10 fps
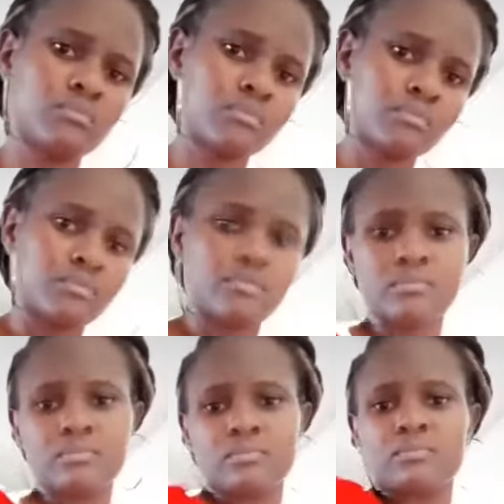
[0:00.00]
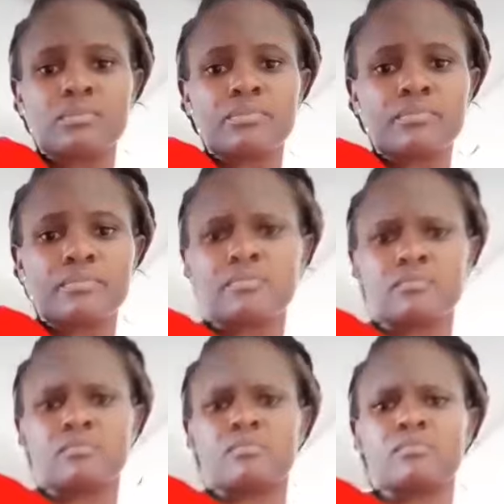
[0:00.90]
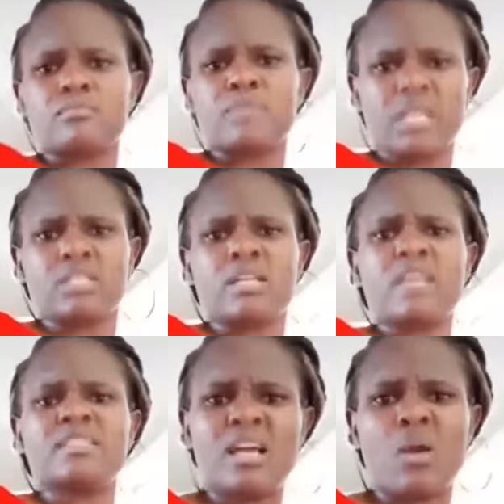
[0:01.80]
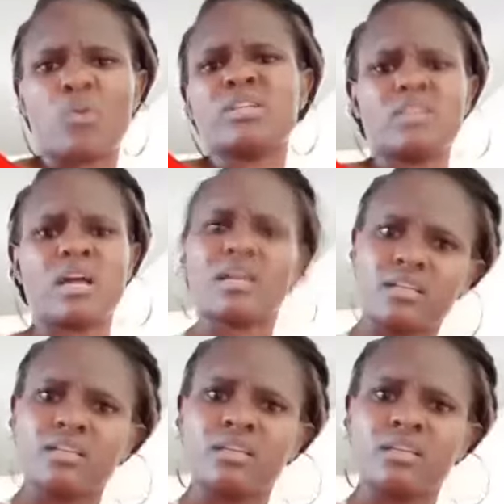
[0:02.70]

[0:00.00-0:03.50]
you're beautiful. Bitch, did I say I was ugly?